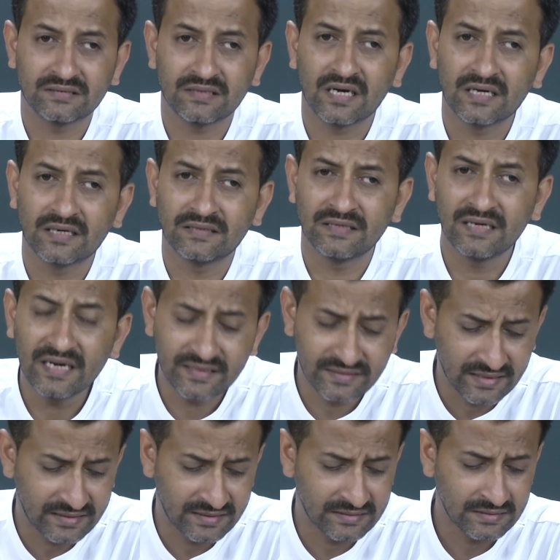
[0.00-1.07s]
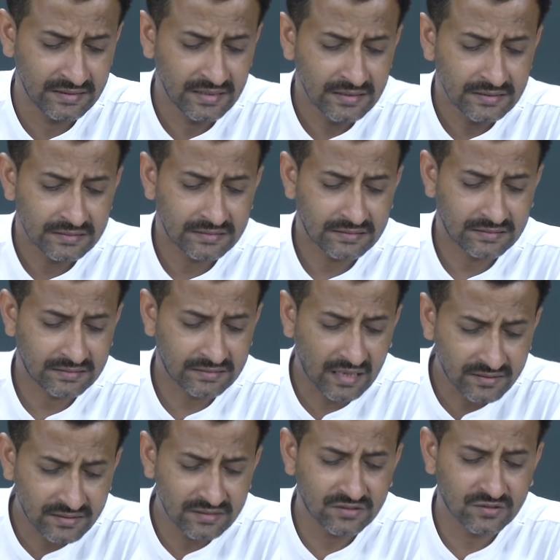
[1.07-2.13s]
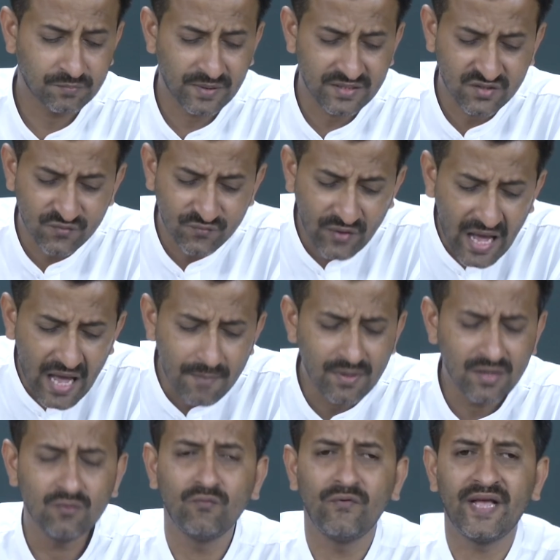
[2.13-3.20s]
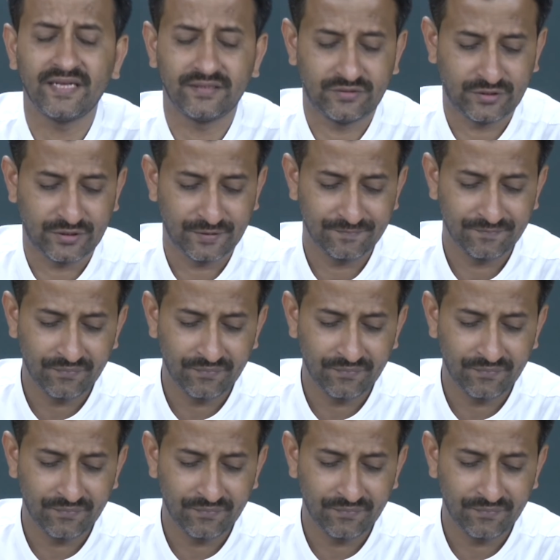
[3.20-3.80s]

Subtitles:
are related in certain specifiable ways